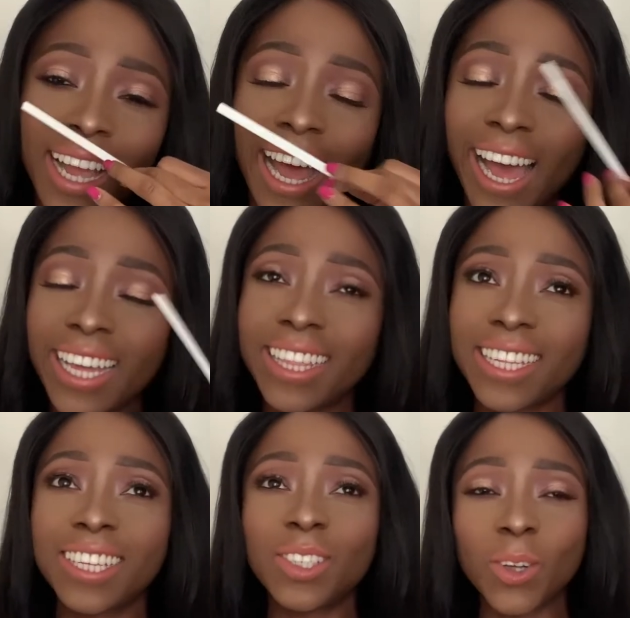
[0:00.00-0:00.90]
I
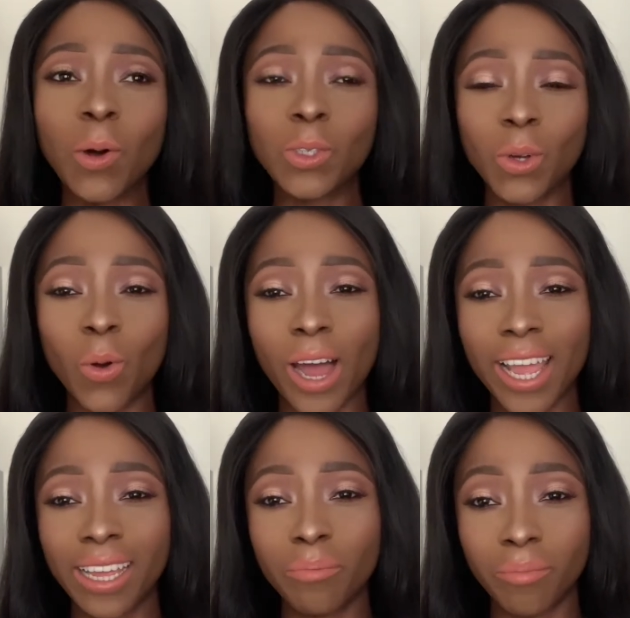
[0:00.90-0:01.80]
think this is also
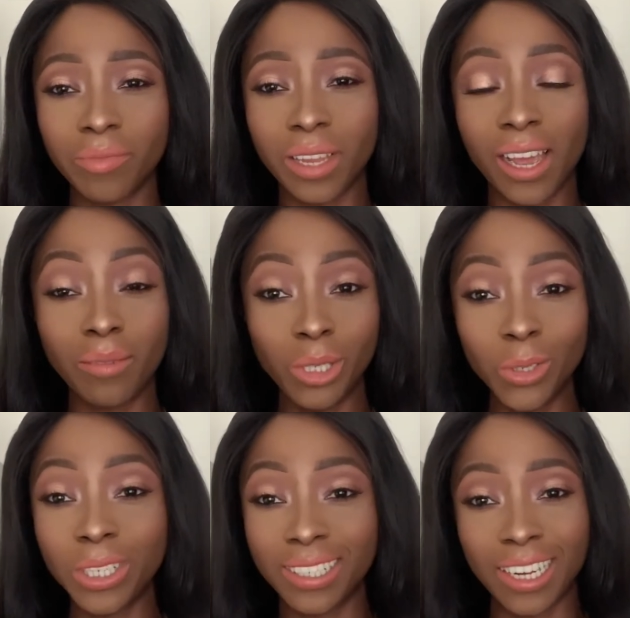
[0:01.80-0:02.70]
quite
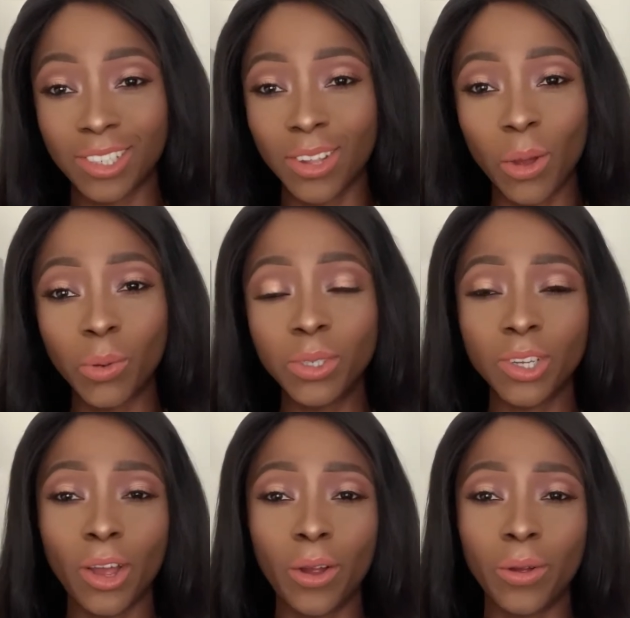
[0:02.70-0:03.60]
unisex though,
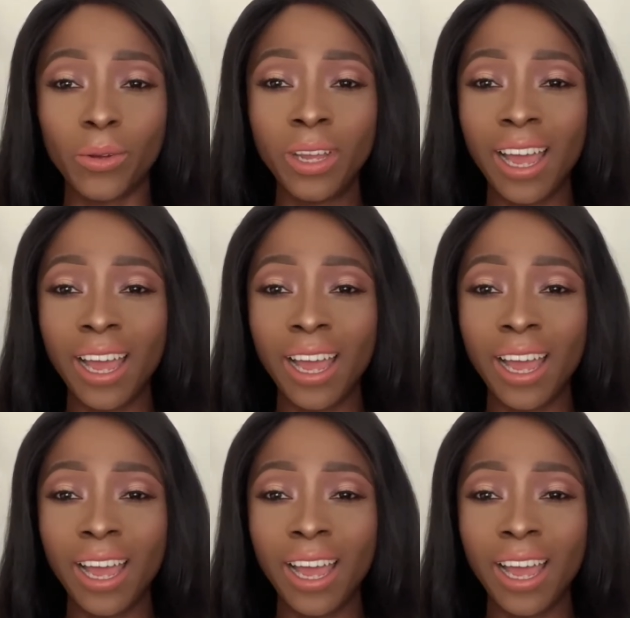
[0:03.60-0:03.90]
so